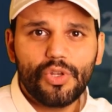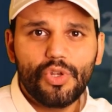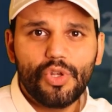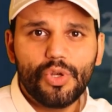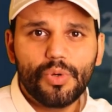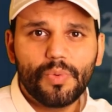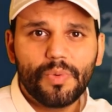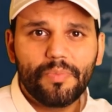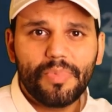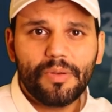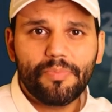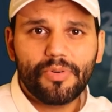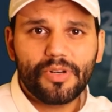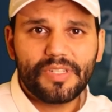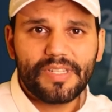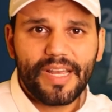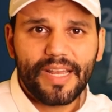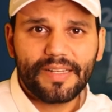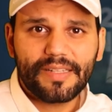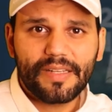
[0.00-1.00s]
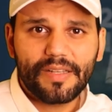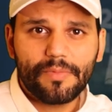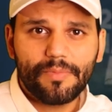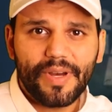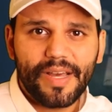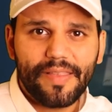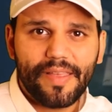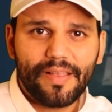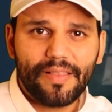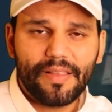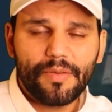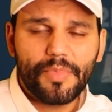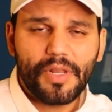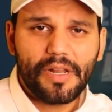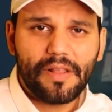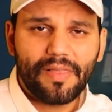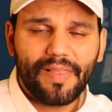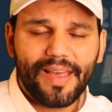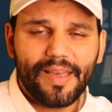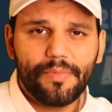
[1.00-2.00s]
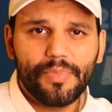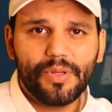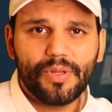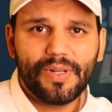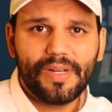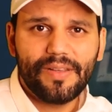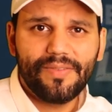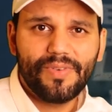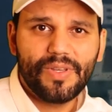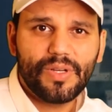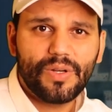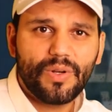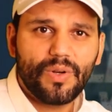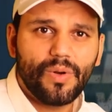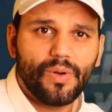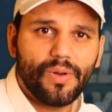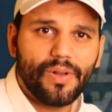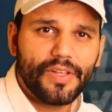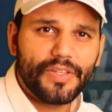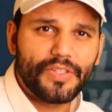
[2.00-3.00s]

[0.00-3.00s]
you would be protected by that limited liability vehicle.